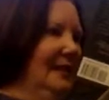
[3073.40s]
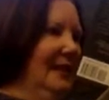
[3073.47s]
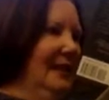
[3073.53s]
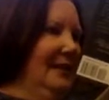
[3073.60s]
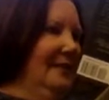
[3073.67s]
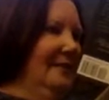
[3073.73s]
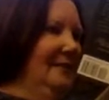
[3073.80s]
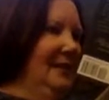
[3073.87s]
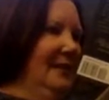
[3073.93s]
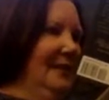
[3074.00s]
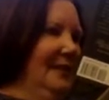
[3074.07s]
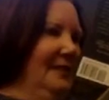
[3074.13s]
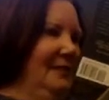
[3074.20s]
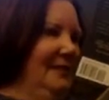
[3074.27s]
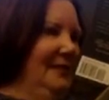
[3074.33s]
and it fell
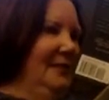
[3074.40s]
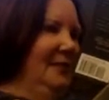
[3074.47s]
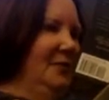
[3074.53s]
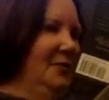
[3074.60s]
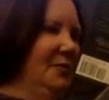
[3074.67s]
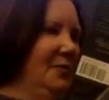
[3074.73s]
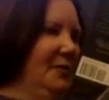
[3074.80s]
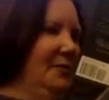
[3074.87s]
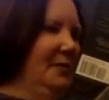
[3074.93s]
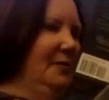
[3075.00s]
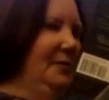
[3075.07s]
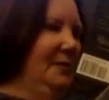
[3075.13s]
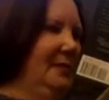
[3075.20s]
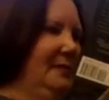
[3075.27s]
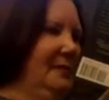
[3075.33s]
on itself in 3
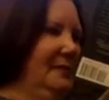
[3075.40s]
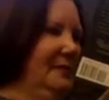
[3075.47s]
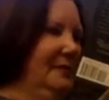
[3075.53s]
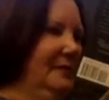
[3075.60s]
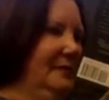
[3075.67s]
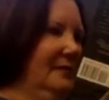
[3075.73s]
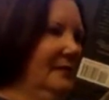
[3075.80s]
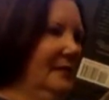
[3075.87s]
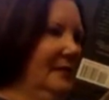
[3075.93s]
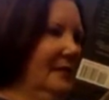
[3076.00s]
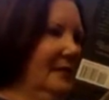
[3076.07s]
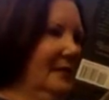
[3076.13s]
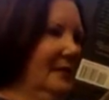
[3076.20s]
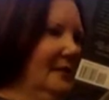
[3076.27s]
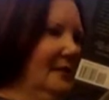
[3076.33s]
big pieces.
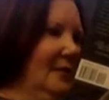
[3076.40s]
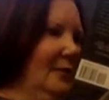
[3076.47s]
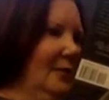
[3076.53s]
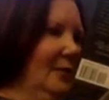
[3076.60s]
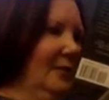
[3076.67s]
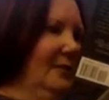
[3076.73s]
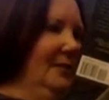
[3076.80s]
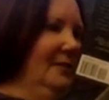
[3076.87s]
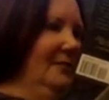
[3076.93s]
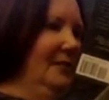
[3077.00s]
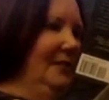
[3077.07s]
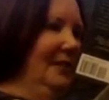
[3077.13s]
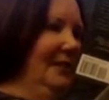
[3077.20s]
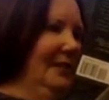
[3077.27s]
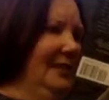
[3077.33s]
One of them
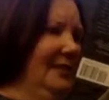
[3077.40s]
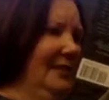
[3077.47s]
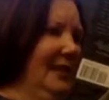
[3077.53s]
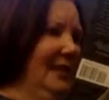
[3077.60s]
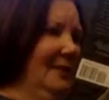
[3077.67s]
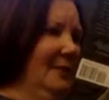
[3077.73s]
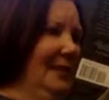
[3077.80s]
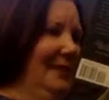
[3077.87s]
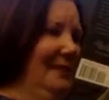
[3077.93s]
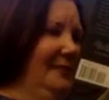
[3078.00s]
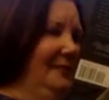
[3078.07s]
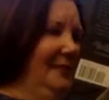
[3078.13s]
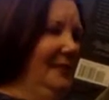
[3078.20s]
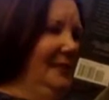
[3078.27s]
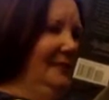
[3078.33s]
falling nearly on Rat's
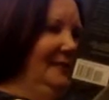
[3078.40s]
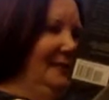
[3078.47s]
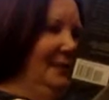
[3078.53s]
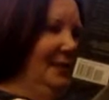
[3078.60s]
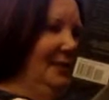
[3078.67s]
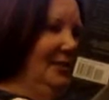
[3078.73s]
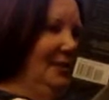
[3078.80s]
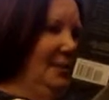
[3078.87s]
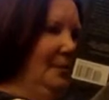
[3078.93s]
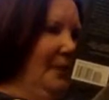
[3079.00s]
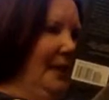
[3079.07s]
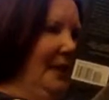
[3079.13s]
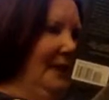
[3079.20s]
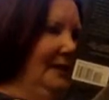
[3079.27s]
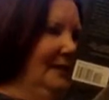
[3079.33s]
feet, so he jumped
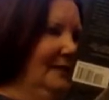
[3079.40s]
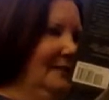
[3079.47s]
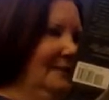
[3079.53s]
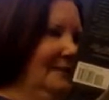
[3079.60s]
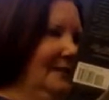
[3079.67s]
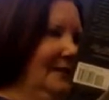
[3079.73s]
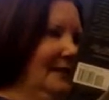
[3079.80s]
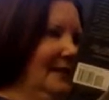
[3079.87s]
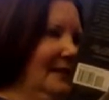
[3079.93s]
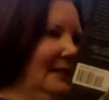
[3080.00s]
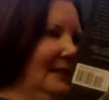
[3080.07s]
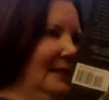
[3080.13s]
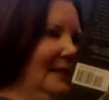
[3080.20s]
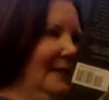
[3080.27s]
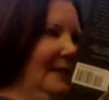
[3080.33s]
back.
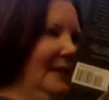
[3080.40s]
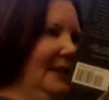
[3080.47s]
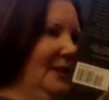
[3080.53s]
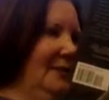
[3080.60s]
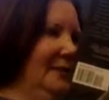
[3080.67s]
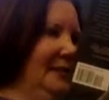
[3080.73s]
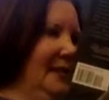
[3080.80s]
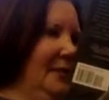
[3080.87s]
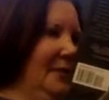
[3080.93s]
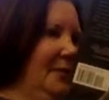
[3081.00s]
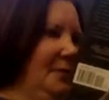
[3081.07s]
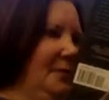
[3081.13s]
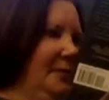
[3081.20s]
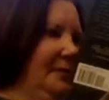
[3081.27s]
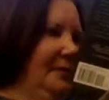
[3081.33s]
Then he was up
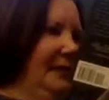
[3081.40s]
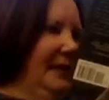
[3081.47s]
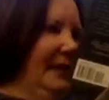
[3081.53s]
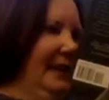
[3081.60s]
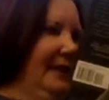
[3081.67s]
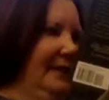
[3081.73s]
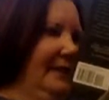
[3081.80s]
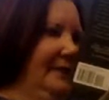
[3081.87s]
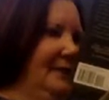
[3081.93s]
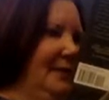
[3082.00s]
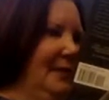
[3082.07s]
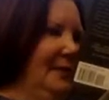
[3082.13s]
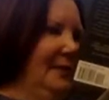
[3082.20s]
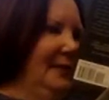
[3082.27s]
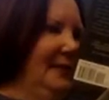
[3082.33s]
with ropes and candles
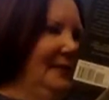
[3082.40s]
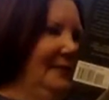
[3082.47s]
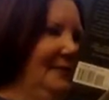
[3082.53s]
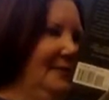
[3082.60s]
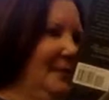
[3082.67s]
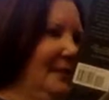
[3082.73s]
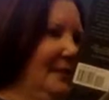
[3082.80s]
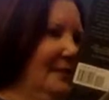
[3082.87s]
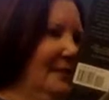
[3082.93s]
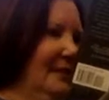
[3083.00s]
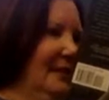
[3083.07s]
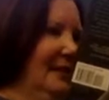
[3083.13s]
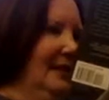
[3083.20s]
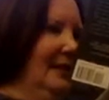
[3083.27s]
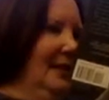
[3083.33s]
right up against me,
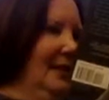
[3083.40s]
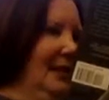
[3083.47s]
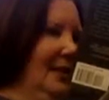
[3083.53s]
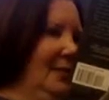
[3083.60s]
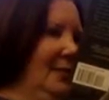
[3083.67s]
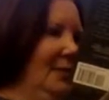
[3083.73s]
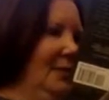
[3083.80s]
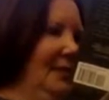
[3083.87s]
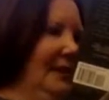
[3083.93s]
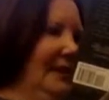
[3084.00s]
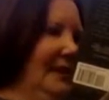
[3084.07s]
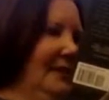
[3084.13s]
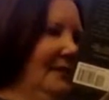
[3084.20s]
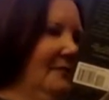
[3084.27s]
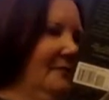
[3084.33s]
and we were
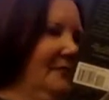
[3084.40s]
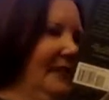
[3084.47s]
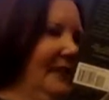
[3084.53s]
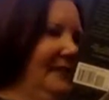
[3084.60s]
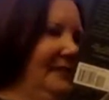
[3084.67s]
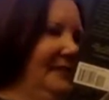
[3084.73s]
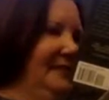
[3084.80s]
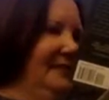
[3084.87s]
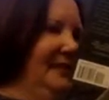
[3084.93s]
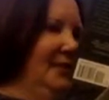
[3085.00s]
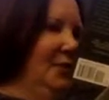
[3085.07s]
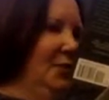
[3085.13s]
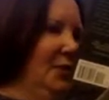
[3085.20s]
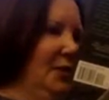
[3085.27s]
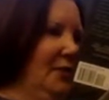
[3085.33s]
lighting them fast inside the
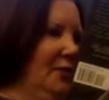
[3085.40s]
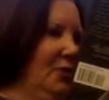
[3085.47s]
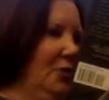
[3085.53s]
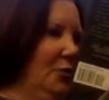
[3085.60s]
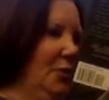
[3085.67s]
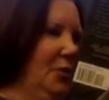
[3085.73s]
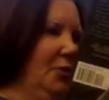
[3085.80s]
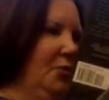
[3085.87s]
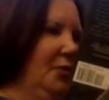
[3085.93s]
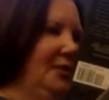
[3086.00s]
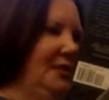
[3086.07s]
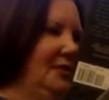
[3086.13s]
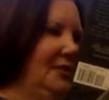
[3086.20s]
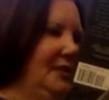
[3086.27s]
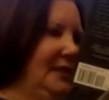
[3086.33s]
grave hole where the
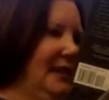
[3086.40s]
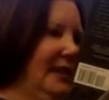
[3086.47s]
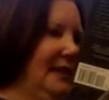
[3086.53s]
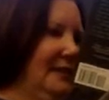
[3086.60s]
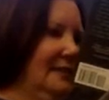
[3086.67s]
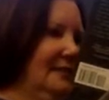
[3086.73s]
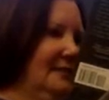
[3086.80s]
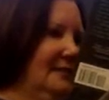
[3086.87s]
wind couldn't get.